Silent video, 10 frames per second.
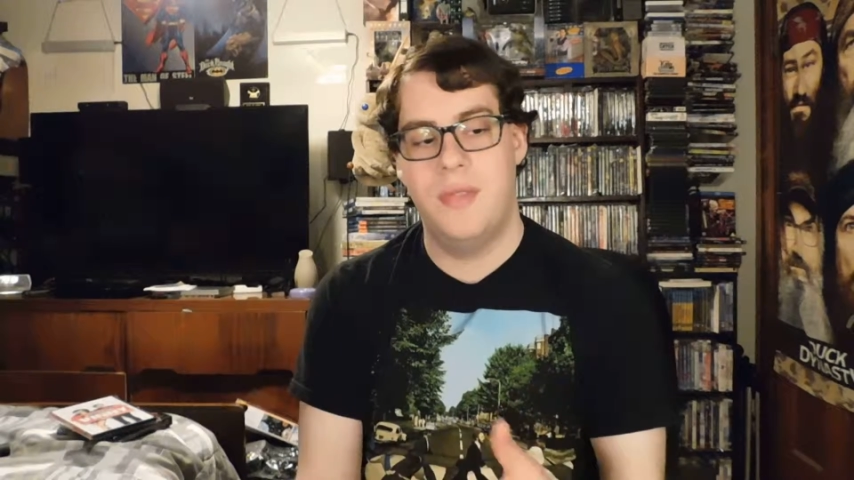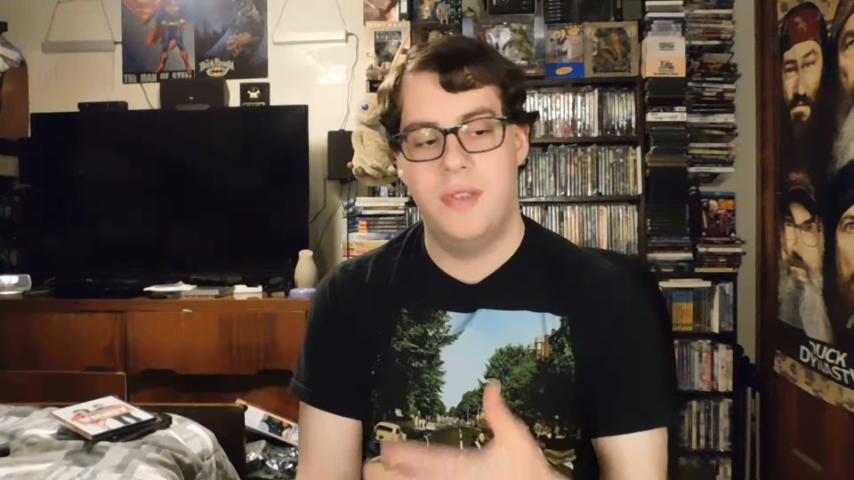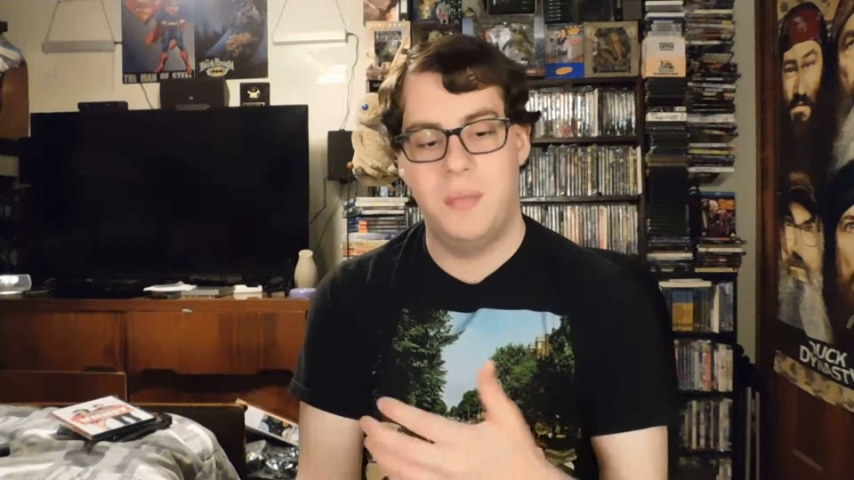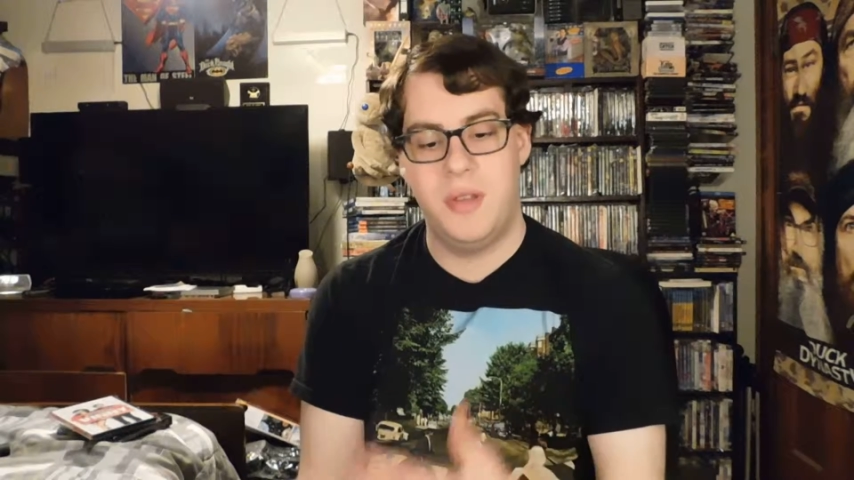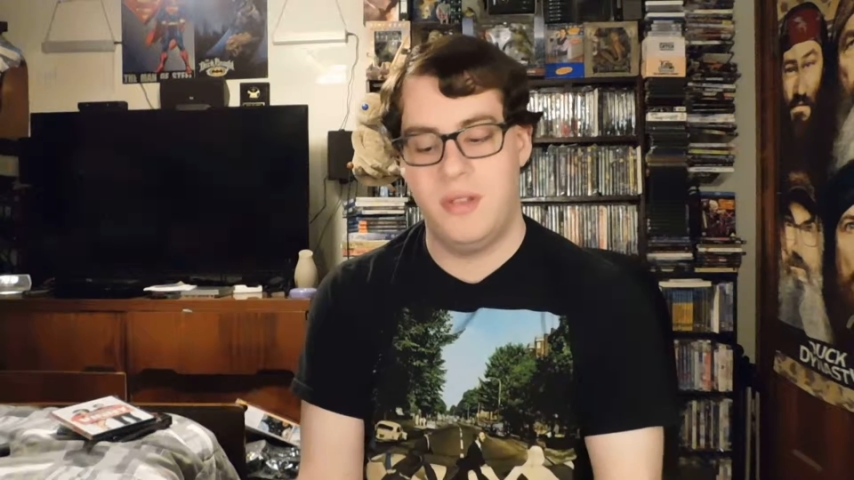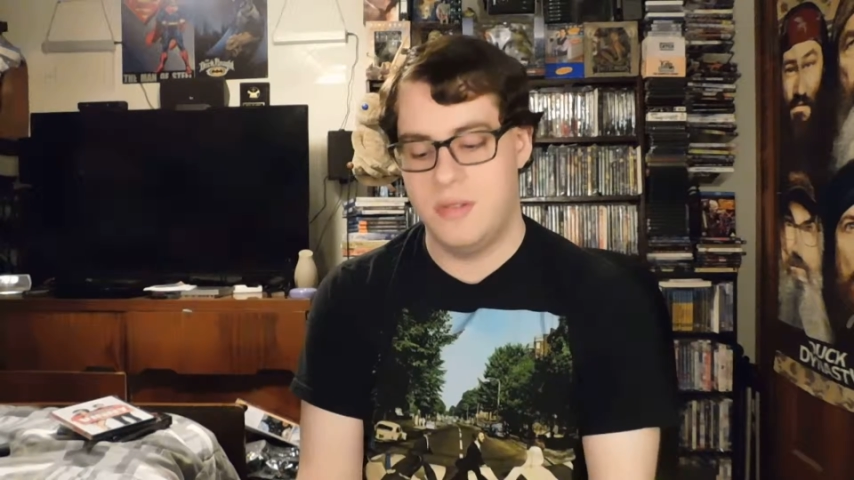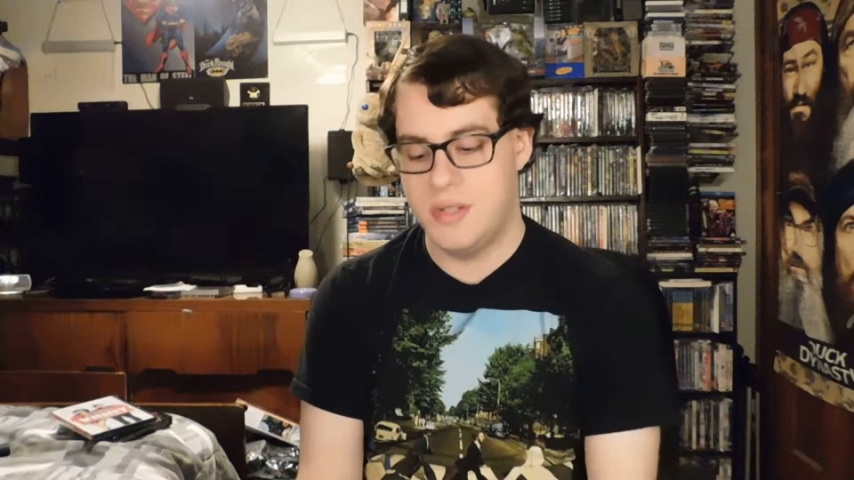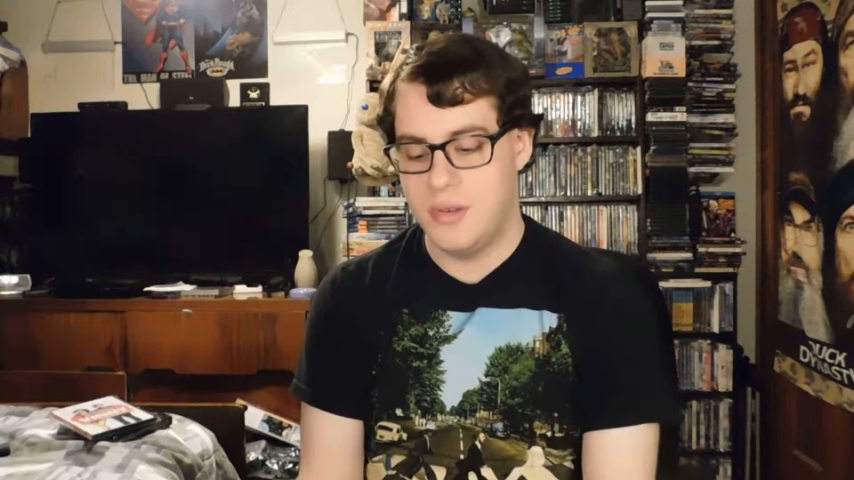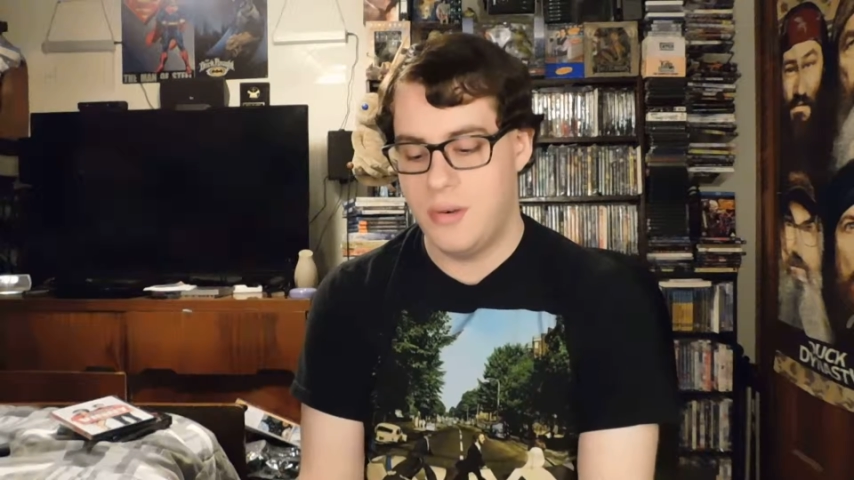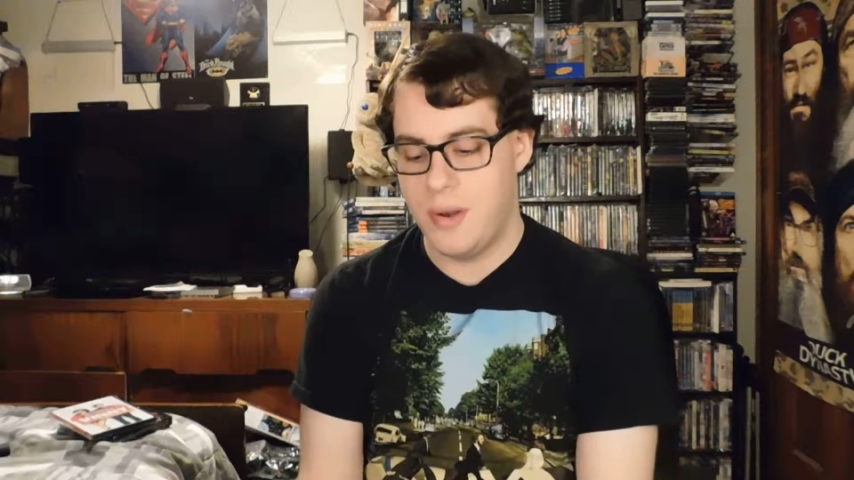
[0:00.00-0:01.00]
this particular
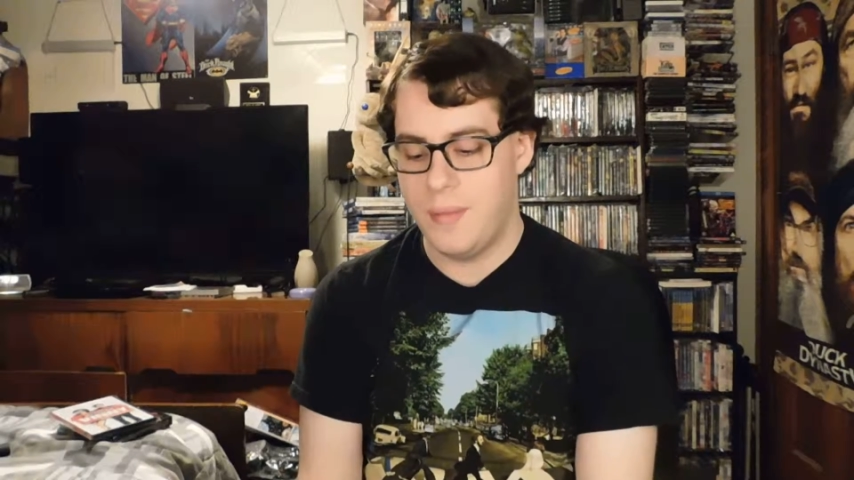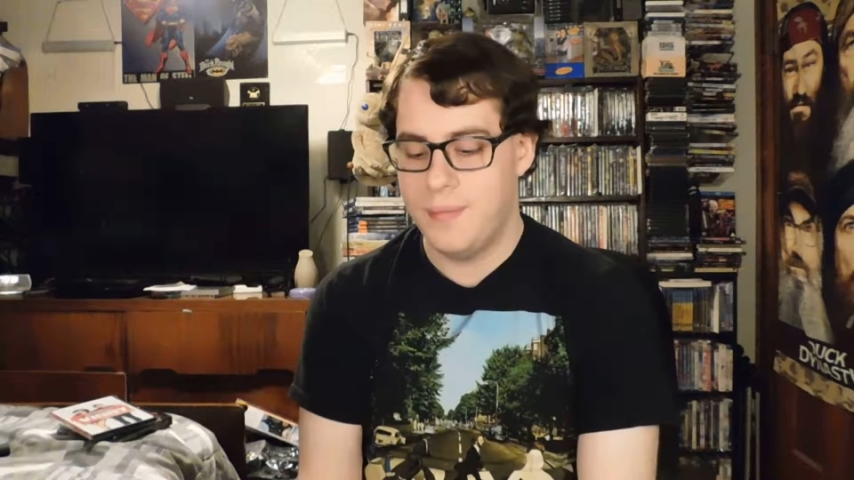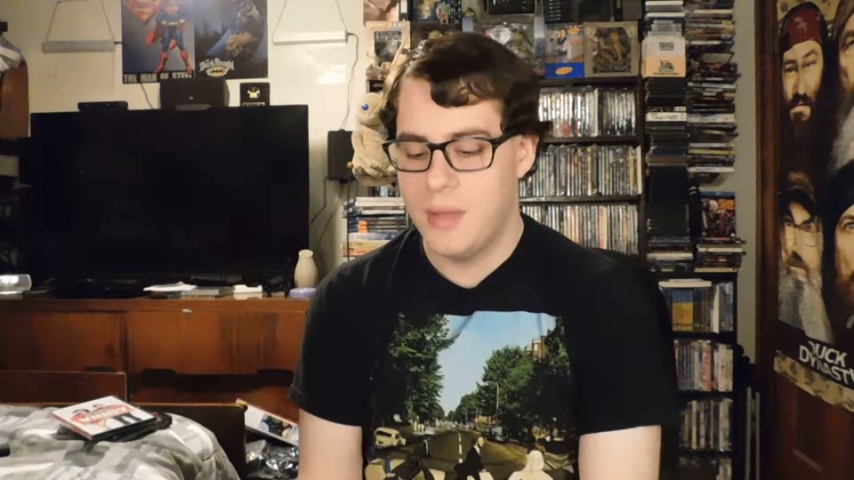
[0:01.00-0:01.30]
story.